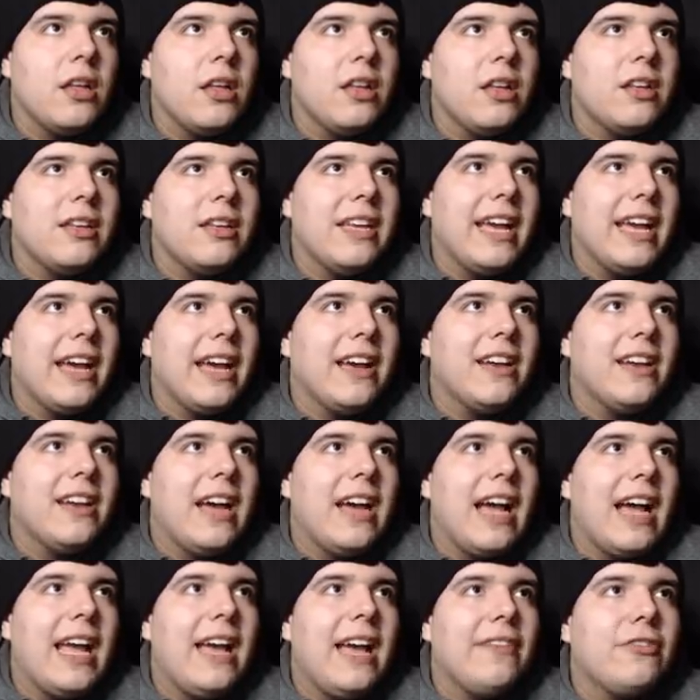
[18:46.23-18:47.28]
Yeah,
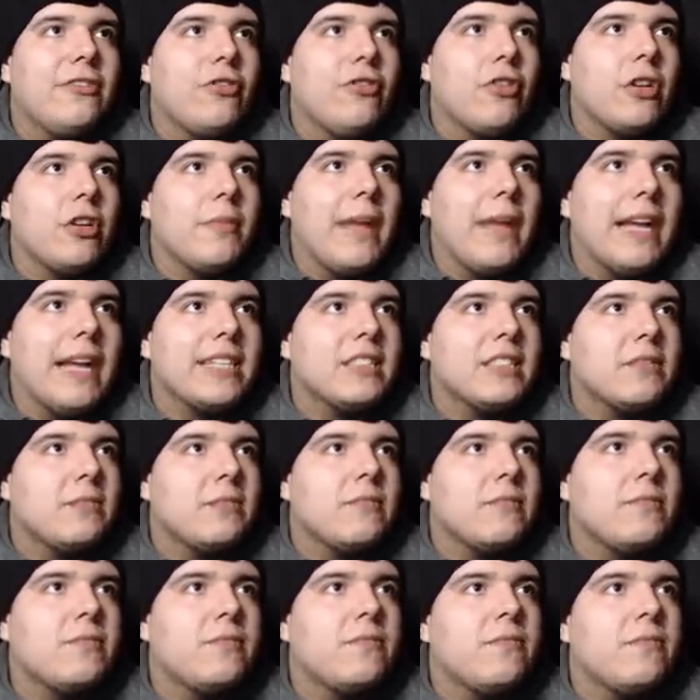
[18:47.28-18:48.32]
I have quarterback.
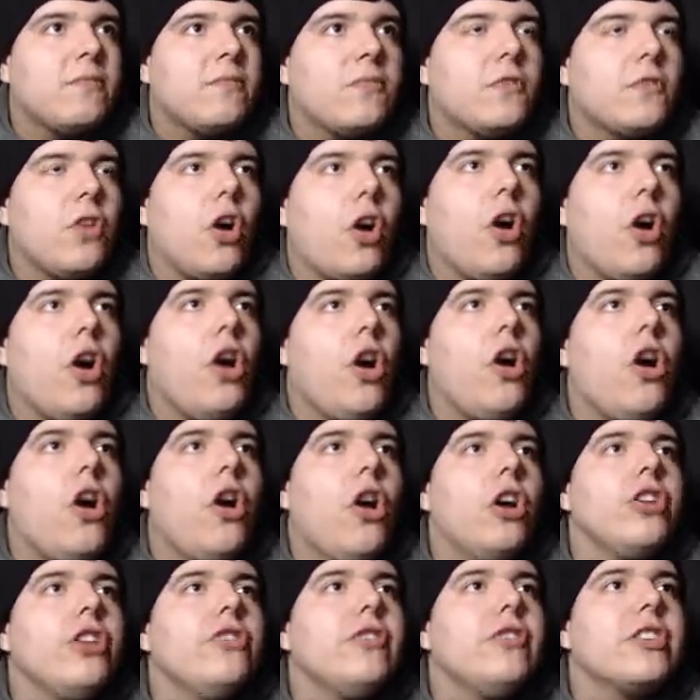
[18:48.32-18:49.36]

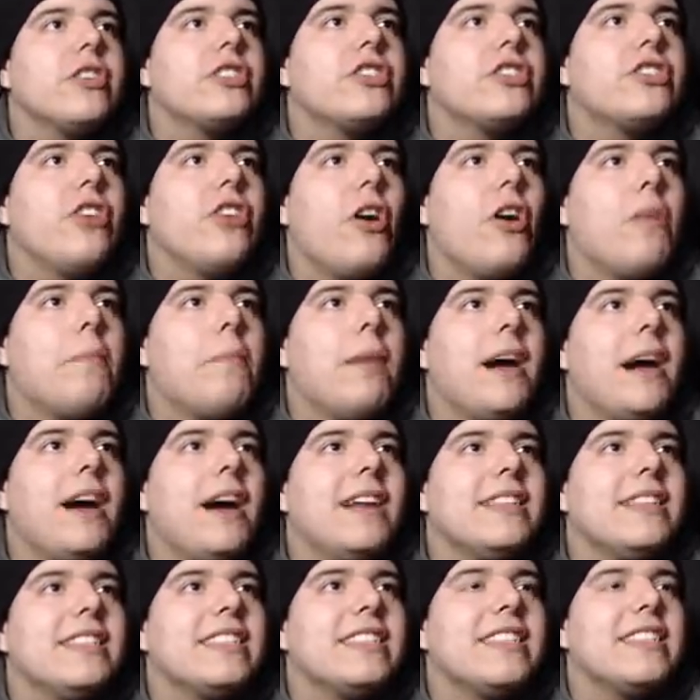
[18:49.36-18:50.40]
Oh, you are so
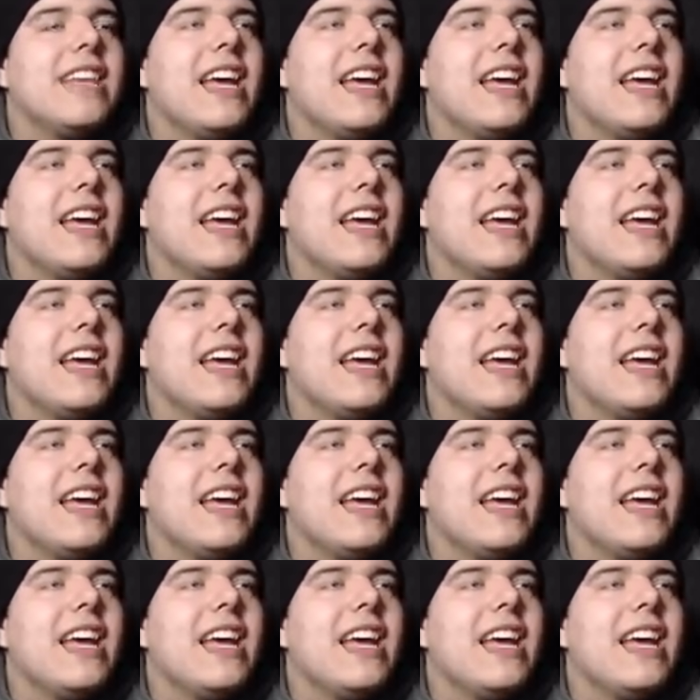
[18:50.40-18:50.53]
buns.